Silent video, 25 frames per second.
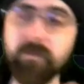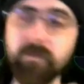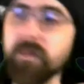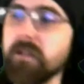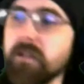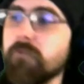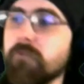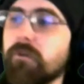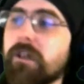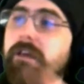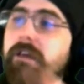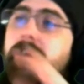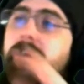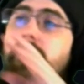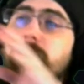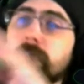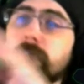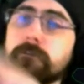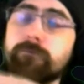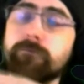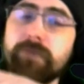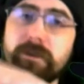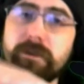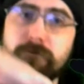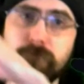while I can't
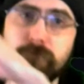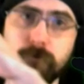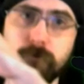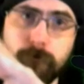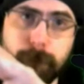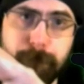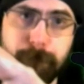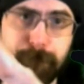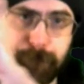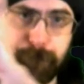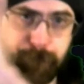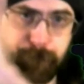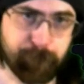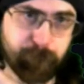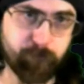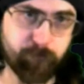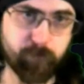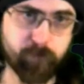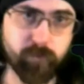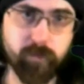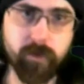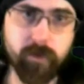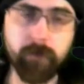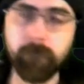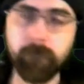speak for
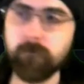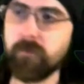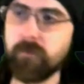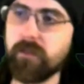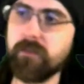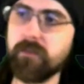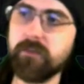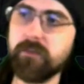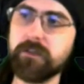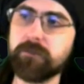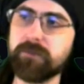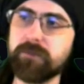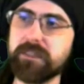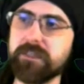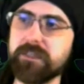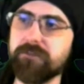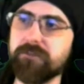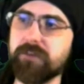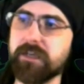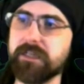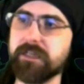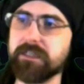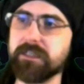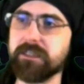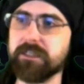the
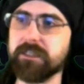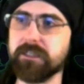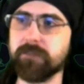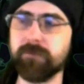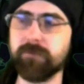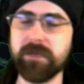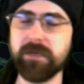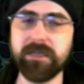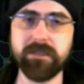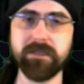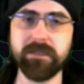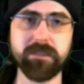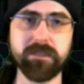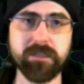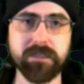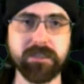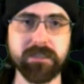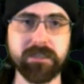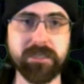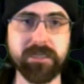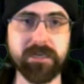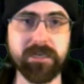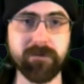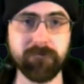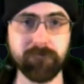specific instance being
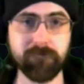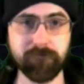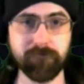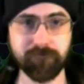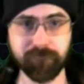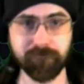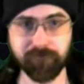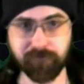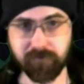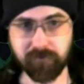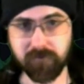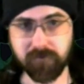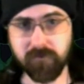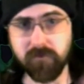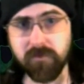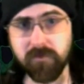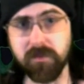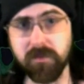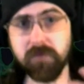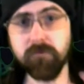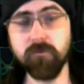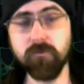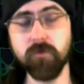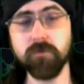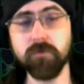discussed here,
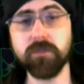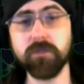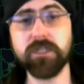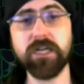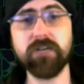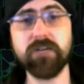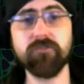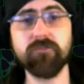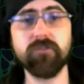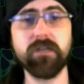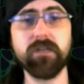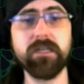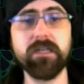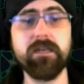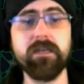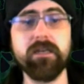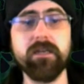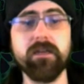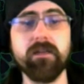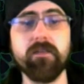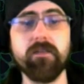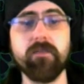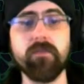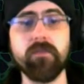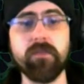more generally,
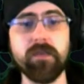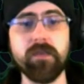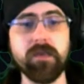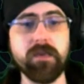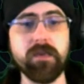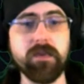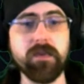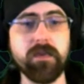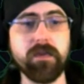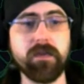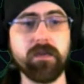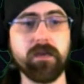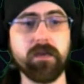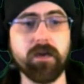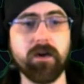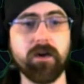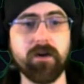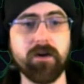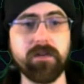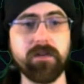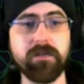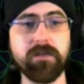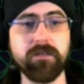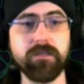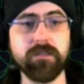the
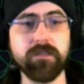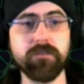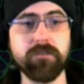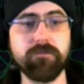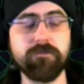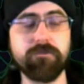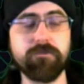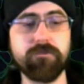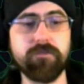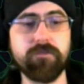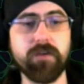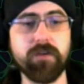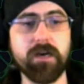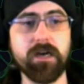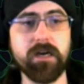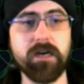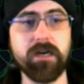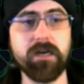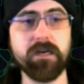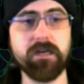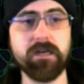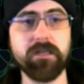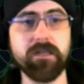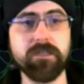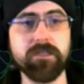kind of
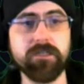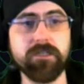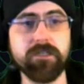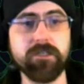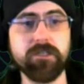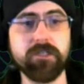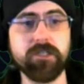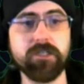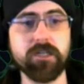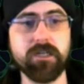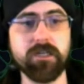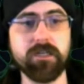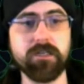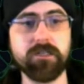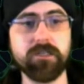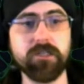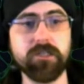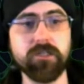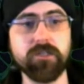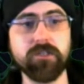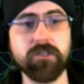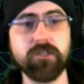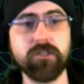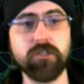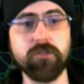
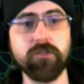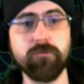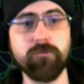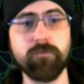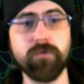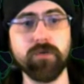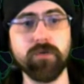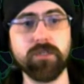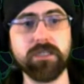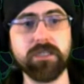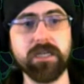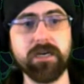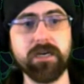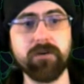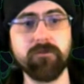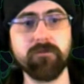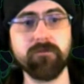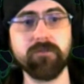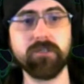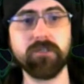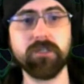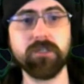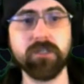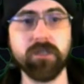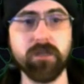charlatans who put
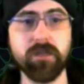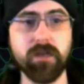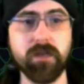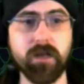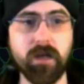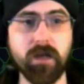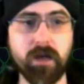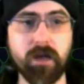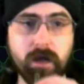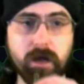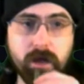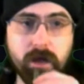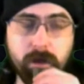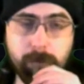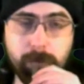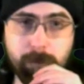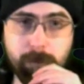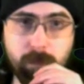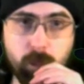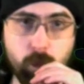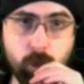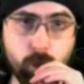out um,